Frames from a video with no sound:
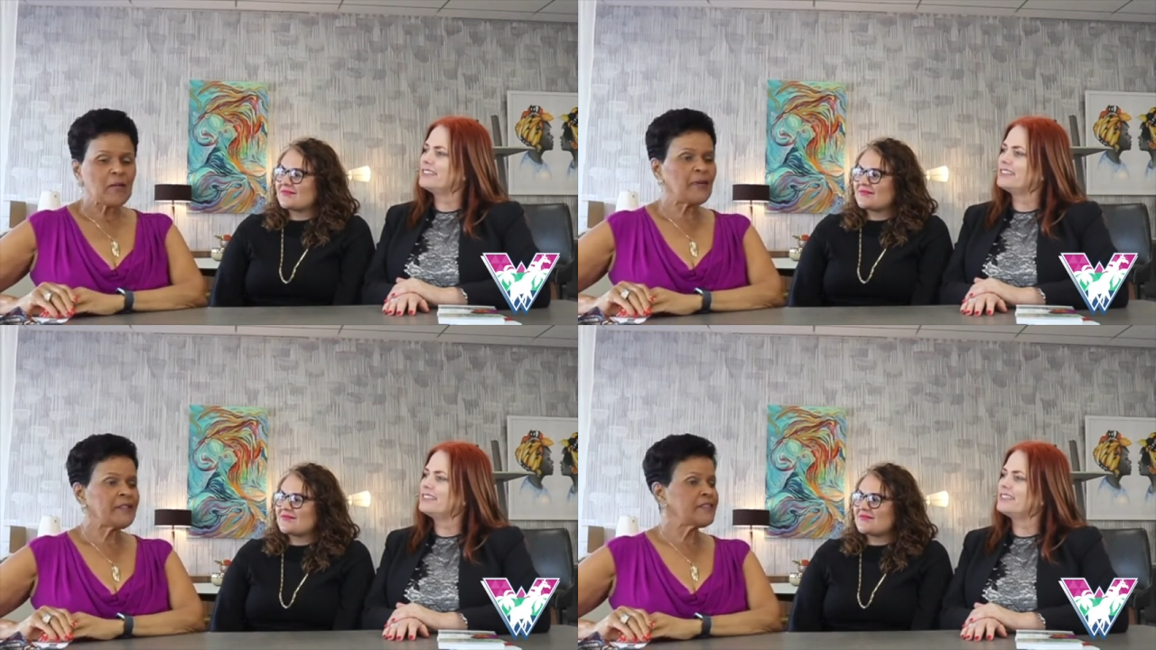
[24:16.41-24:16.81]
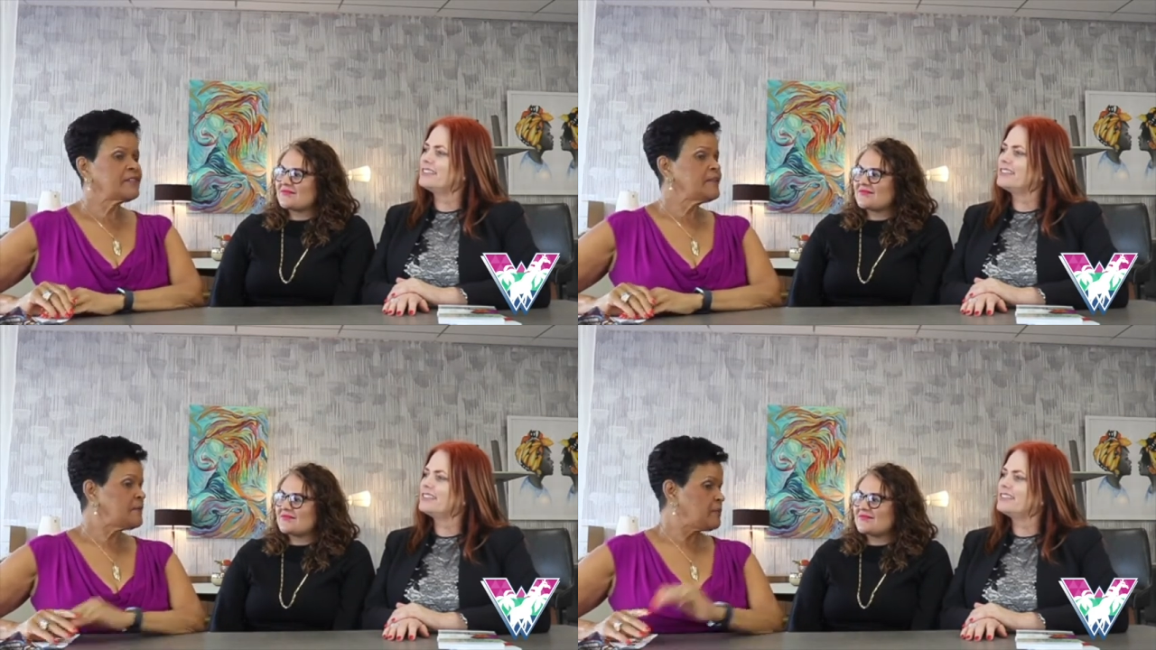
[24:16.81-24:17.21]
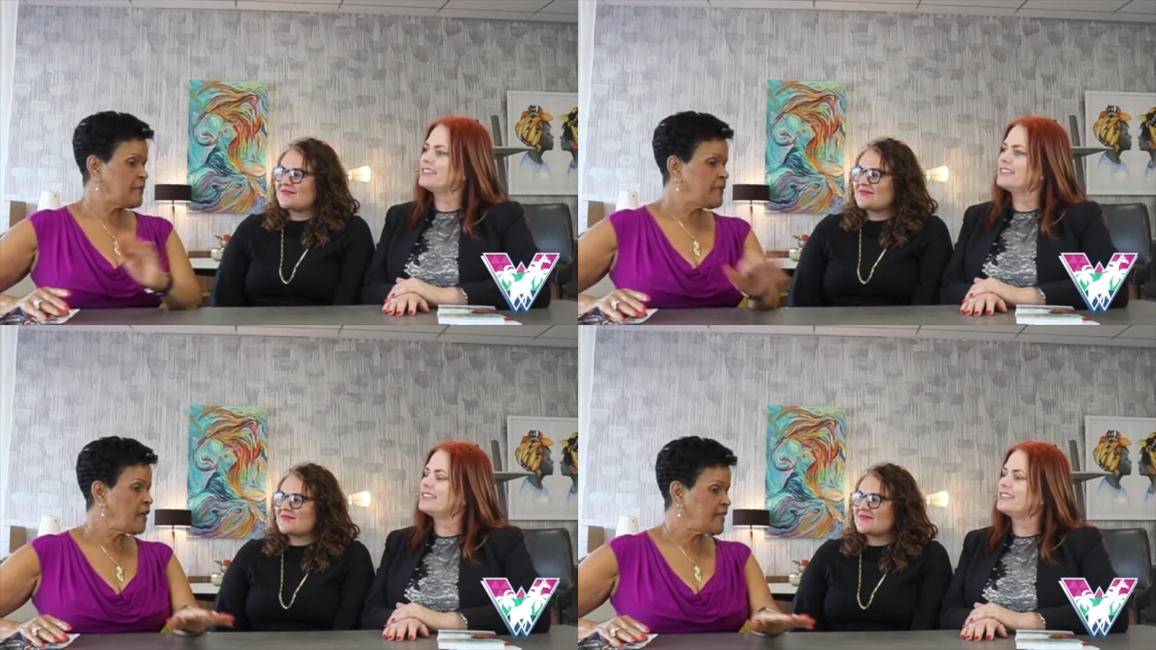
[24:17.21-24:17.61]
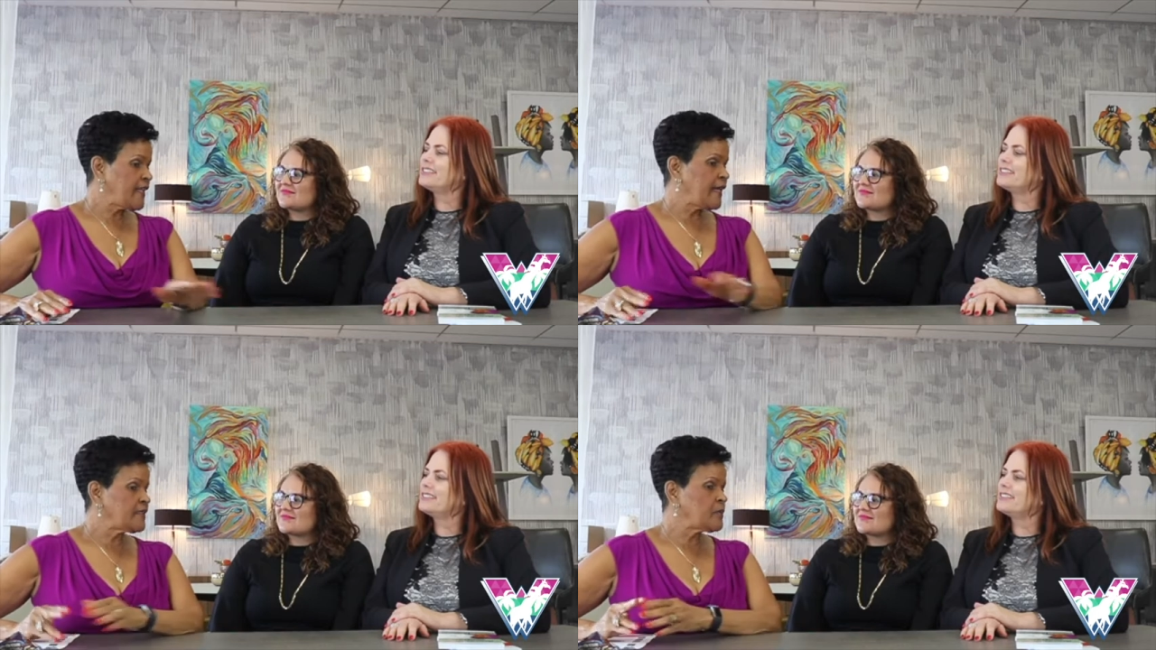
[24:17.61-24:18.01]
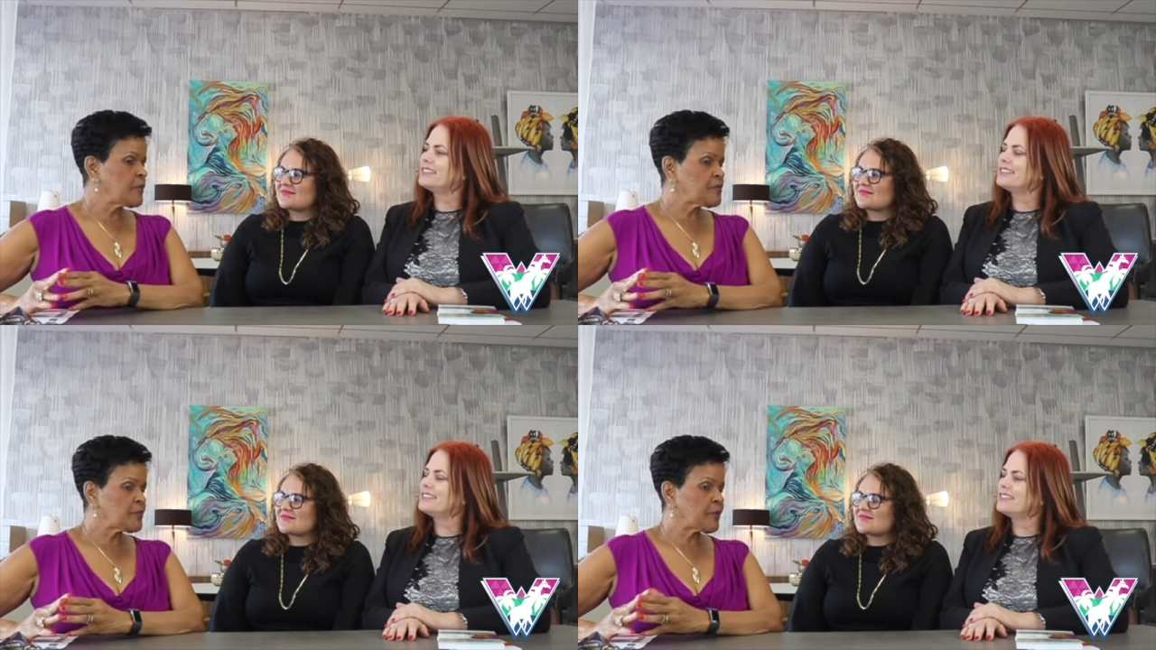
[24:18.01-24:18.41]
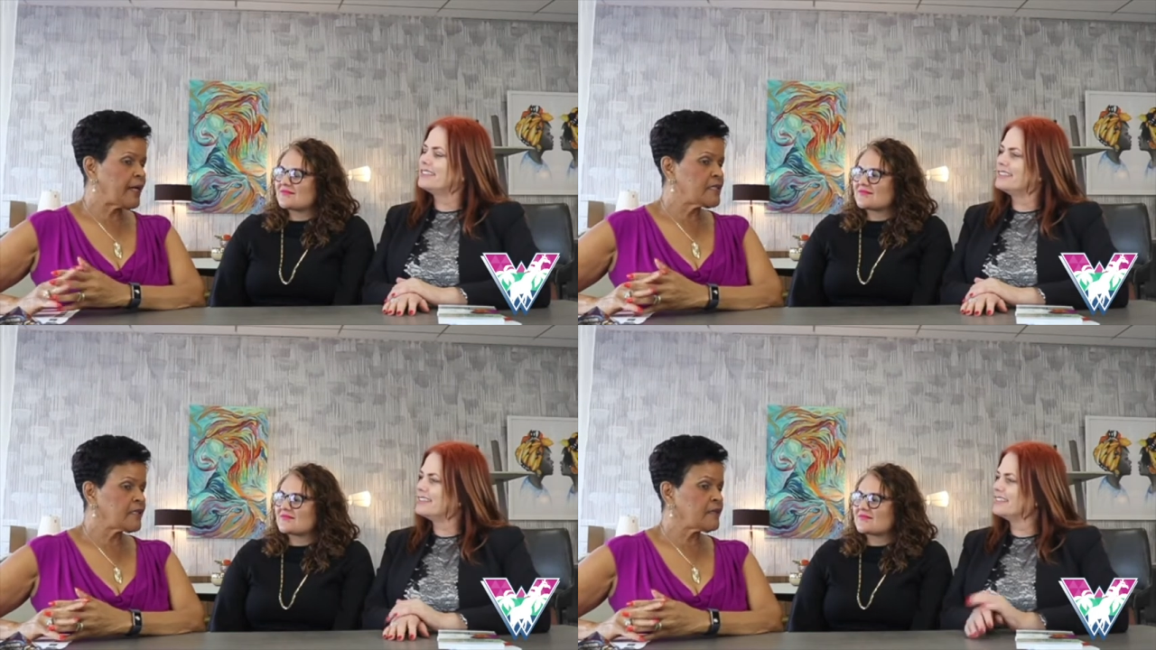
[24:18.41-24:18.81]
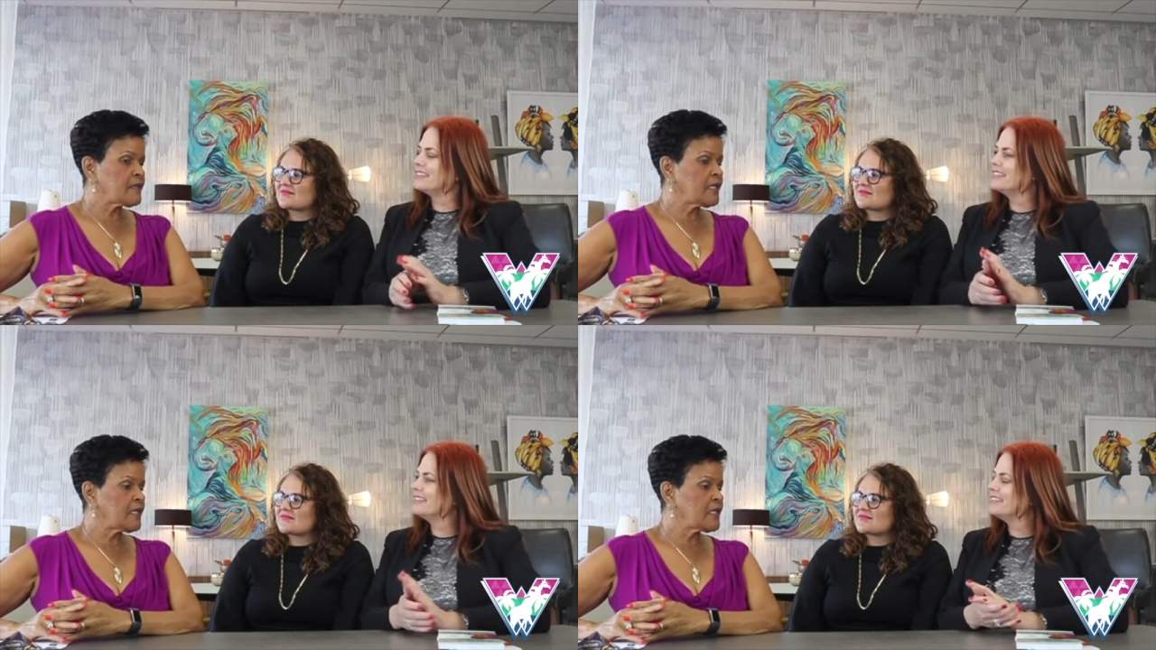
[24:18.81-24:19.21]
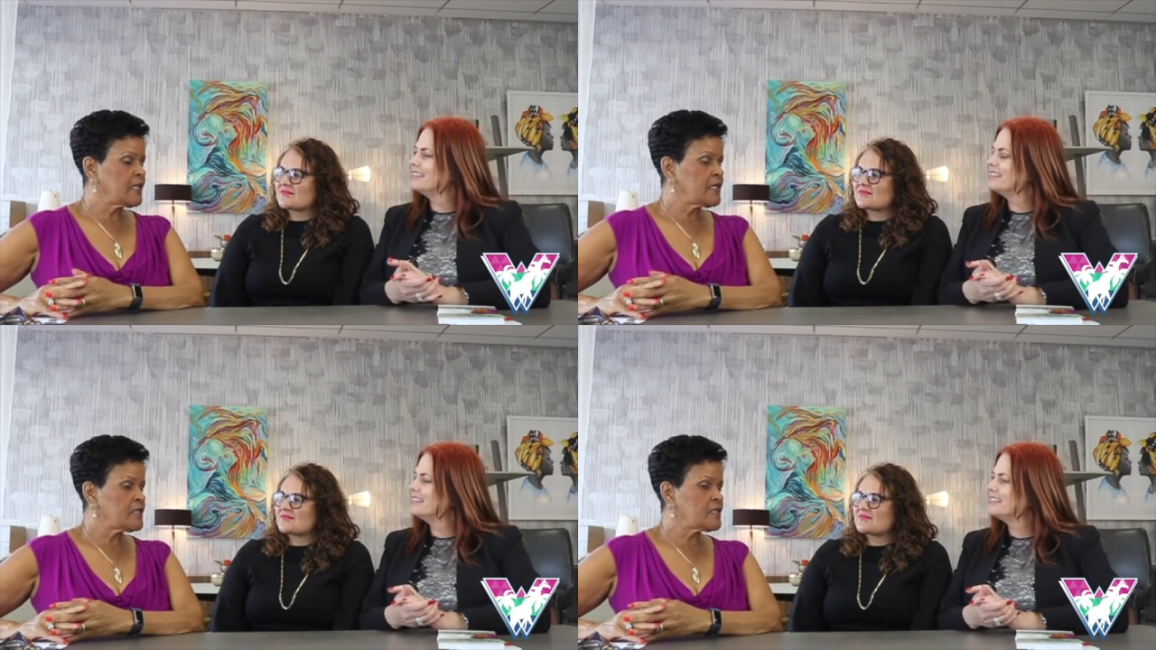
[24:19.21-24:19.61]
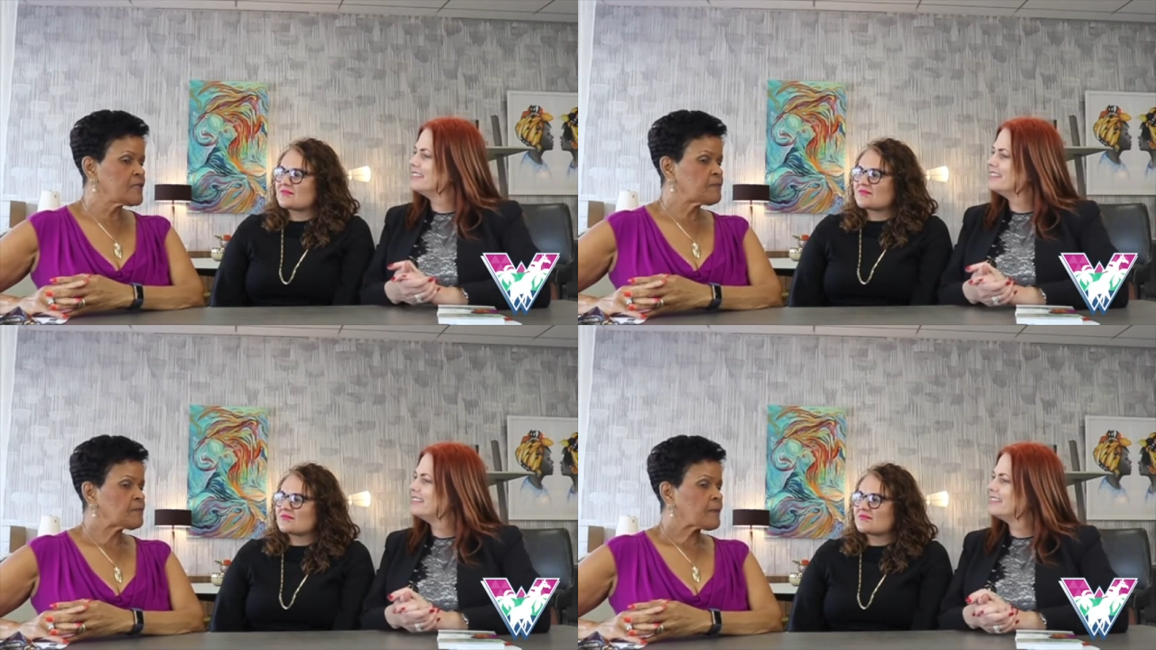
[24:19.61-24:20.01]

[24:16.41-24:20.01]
Speaker 1: But beyond that, the most surprising thing is